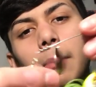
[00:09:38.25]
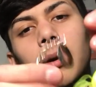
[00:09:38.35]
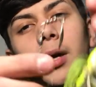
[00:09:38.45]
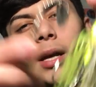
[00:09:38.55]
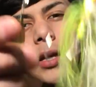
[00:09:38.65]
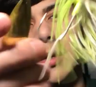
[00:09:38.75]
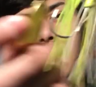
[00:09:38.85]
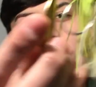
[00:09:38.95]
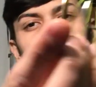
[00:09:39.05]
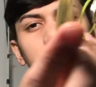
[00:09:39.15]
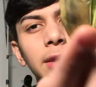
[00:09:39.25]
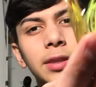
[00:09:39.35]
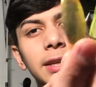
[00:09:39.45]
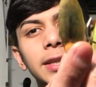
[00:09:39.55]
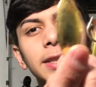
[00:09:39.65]
But
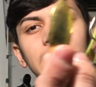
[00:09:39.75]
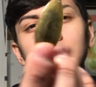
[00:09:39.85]
this